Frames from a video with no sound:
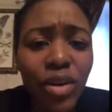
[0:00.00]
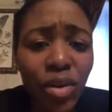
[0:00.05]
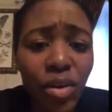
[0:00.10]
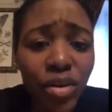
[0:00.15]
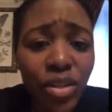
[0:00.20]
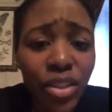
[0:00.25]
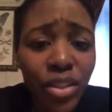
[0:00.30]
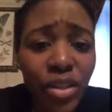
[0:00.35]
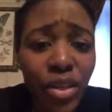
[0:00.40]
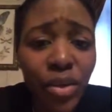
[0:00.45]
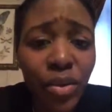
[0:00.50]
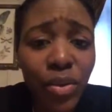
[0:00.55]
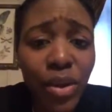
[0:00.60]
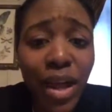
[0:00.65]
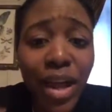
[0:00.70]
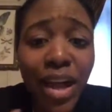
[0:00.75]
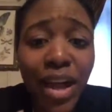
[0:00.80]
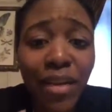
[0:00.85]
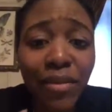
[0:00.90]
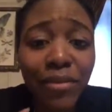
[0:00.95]
also
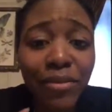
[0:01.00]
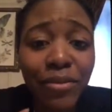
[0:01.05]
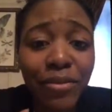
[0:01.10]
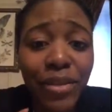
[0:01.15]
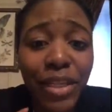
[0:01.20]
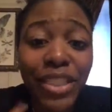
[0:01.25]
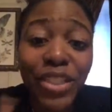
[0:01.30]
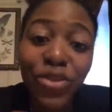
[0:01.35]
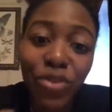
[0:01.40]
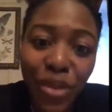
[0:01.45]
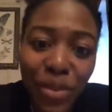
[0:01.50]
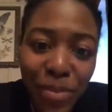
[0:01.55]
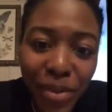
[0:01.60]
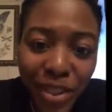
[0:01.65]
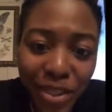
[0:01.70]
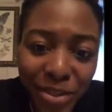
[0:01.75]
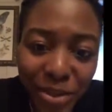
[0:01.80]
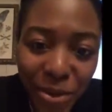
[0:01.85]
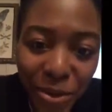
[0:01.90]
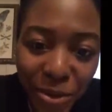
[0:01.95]
I have a
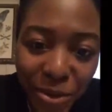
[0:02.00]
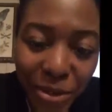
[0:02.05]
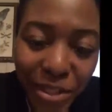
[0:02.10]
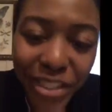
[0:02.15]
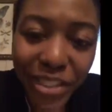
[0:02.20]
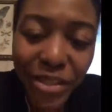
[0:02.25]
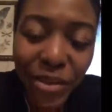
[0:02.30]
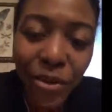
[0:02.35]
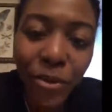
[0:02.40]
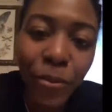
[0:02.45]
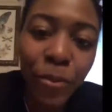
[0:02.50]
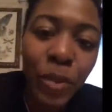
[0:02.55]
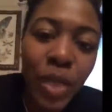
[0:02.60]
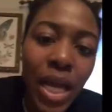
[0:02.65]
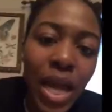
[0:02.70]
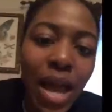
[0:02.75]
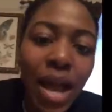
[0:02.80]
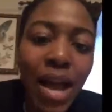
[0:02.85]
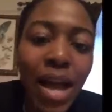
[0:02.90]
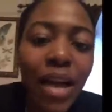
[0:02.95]
3-month-old. So
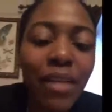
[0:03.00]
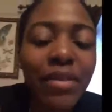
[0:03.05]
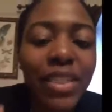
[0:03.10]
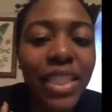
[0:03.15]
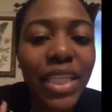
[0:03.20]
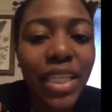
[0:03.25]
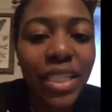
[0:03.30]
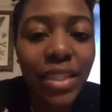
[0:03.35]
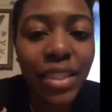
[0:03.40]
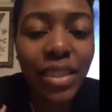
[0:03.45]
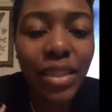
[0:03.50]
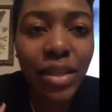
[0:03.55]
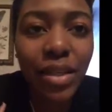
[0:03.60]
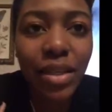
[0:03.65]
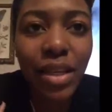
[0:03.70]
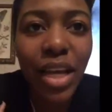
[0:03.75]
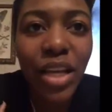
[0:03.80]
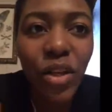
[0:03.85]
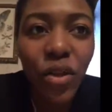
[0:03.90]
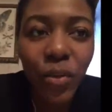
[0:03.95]

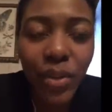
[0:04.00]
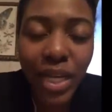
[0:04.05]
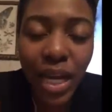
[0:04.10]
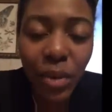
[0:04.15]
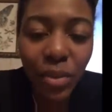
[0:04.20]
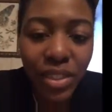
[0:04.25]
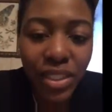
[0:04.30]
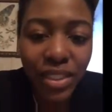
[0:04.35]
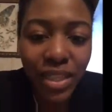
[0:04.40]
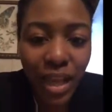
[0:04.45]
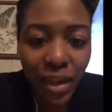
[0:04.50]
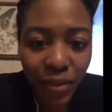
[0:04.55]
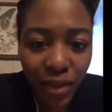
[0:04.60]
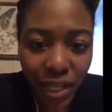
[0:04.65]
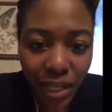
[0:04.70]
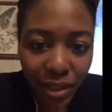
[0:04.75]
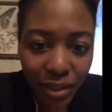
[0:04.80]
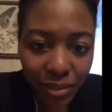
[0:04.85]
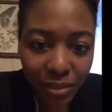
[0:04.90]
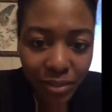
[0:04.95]
I know when I was
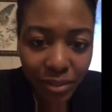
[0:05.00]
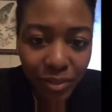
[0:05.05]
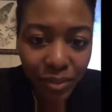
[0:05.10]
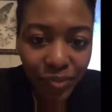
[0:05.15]
when